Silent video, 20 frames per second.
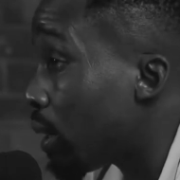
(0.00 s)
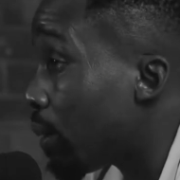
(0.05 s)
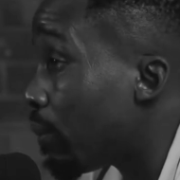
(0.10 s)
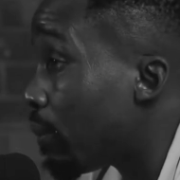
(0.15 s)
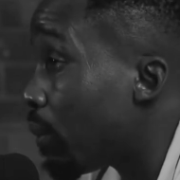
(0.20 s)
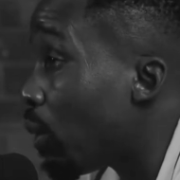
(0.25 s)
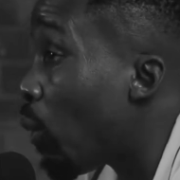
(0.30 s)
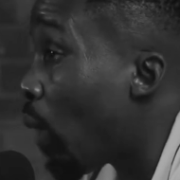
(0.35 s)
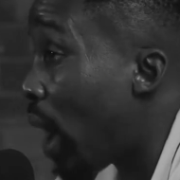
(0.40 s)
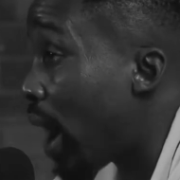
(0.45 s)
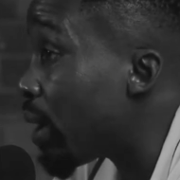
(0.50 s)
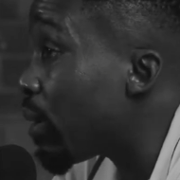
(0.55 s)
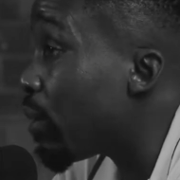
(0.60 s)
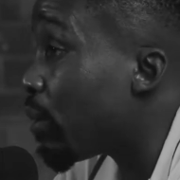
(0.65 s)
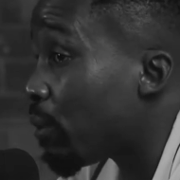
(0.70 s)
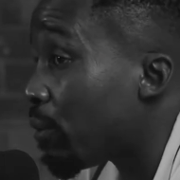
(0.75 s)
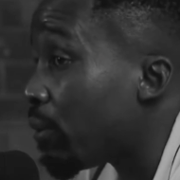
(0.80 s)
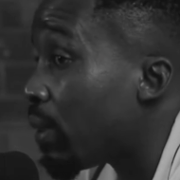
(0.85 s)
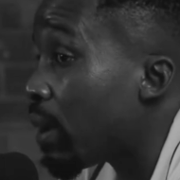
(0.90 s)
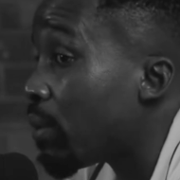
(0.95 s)
them. One
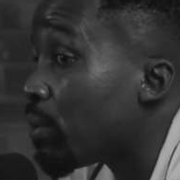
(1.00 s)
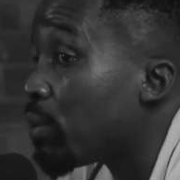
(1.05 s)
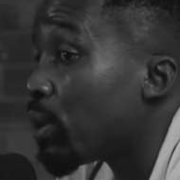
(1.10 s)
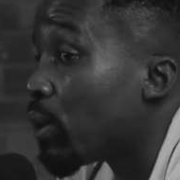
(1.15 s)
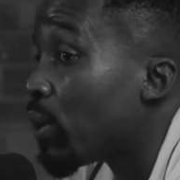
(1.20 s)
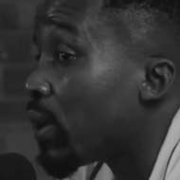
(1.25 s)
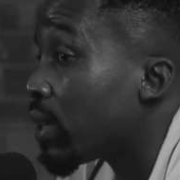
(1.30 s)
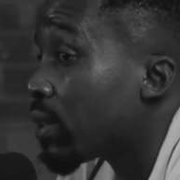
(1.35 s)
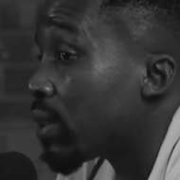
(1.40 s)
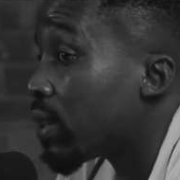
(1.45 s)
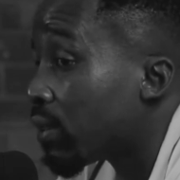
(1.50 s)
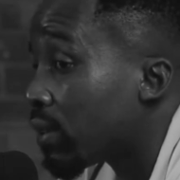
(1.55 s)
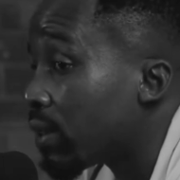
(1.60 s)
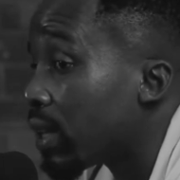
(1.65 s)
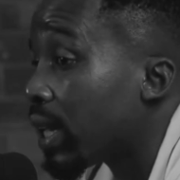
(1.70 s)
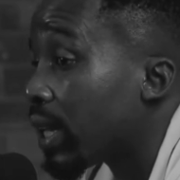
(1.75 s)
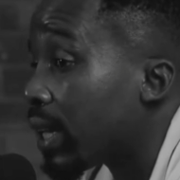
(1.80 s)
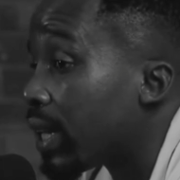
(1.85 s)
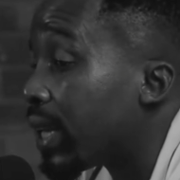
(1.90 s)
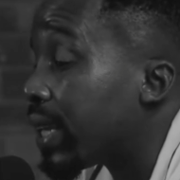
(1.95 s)
of them, though, as I
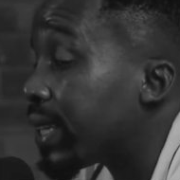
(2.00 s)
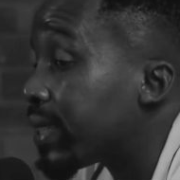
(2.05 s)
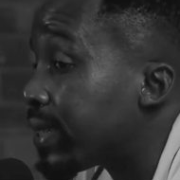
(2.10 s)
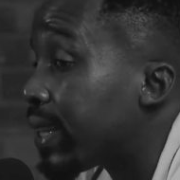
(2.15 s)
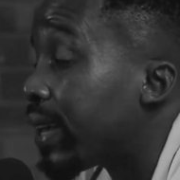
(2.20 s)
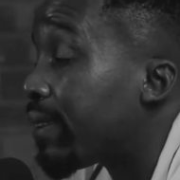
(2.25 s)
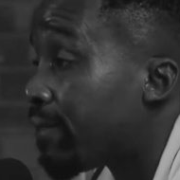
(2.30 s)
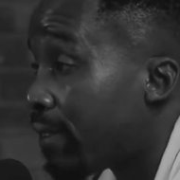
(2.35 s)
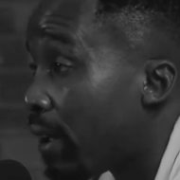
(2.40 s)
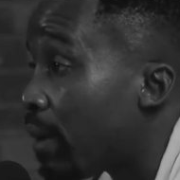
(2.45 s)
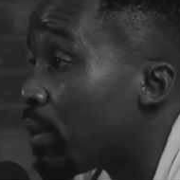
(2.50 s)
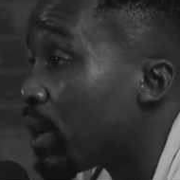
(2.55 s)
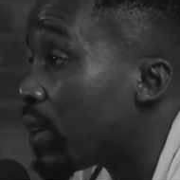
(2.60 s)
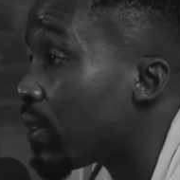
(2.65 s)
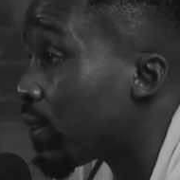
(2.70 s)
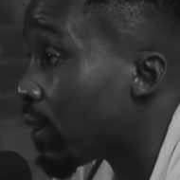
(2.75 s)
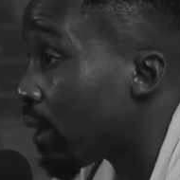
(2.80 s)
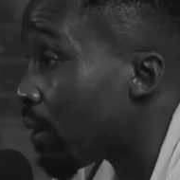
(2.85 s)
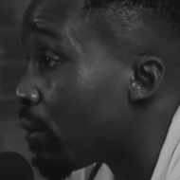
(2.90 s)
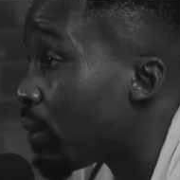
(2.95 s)
said, is that family
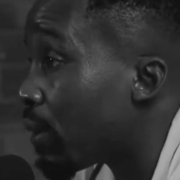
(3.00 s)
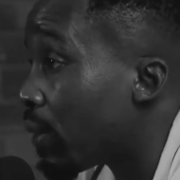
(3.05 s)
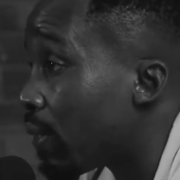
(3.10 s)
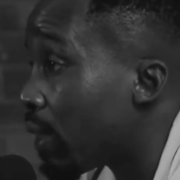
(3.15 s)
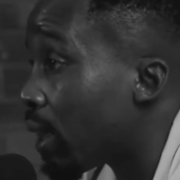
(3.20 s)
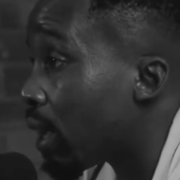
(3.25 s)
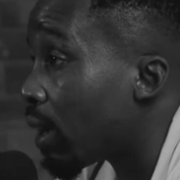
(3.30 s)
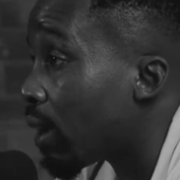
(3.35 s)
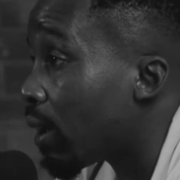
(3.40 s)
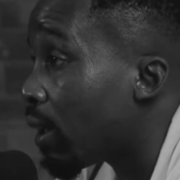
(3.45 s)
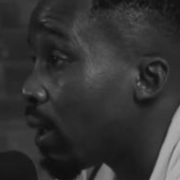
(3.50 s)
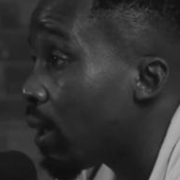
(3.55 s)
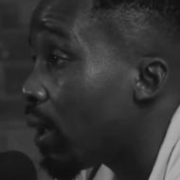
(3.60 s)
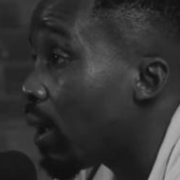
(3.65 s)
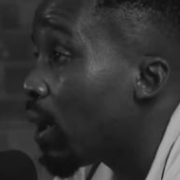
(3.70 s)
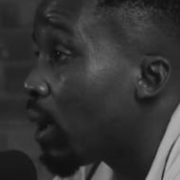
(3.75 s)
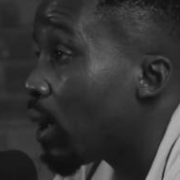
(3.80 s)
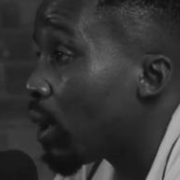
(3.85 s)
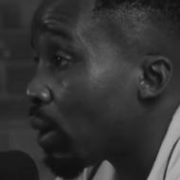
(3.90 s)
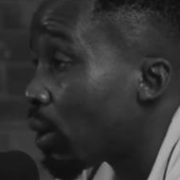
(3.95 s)
is everything.
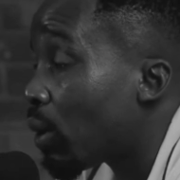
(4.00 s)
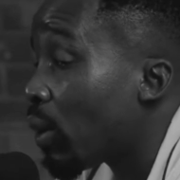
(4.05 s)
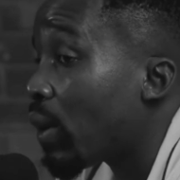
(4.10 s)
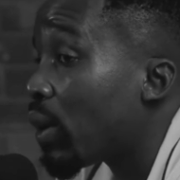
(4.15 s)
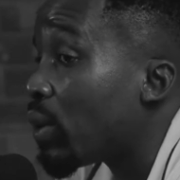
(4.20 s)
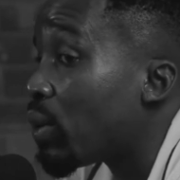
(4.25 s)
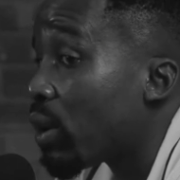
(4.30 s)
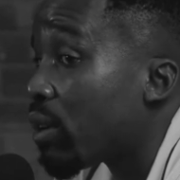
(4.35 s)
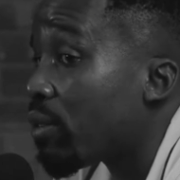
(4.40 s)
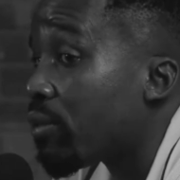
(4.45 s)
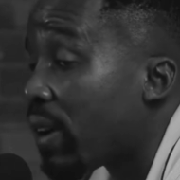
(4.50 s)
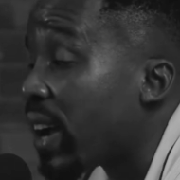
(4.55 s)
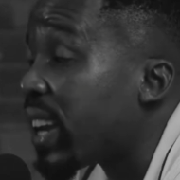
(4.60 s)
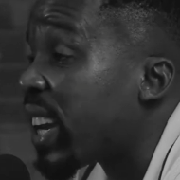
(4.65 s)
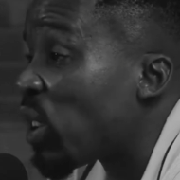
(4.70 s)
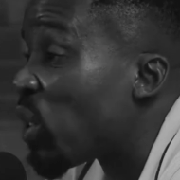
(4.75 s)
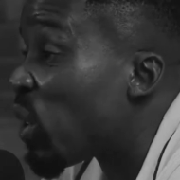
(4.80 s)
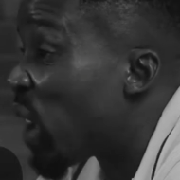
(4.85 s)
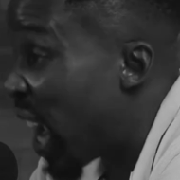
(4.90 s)
You know, and your father, you